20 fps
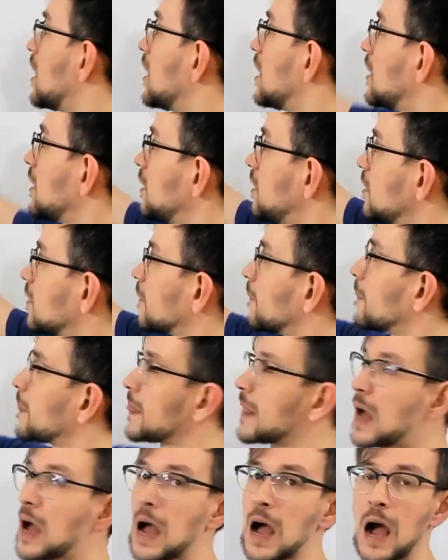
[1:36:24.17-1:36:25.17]
Here,
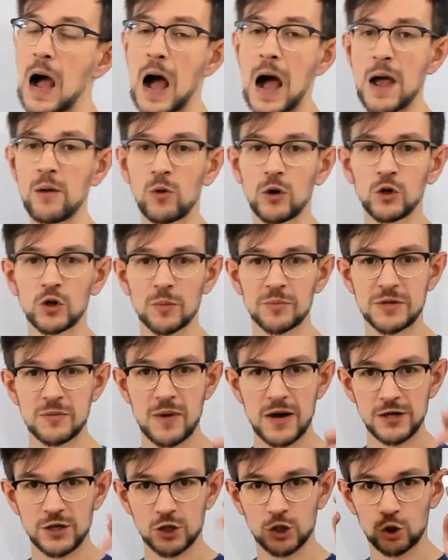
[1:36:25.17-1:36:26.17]
I want to
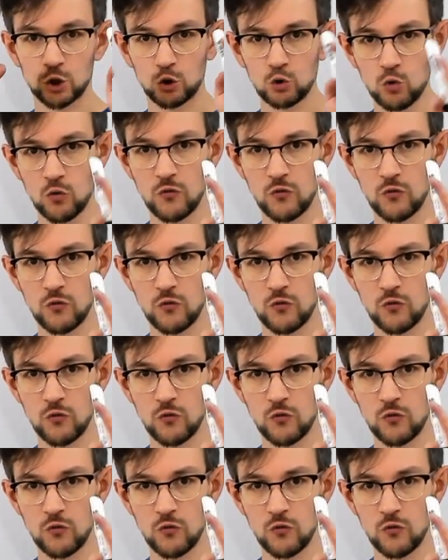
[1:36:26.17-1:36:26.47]
optimize two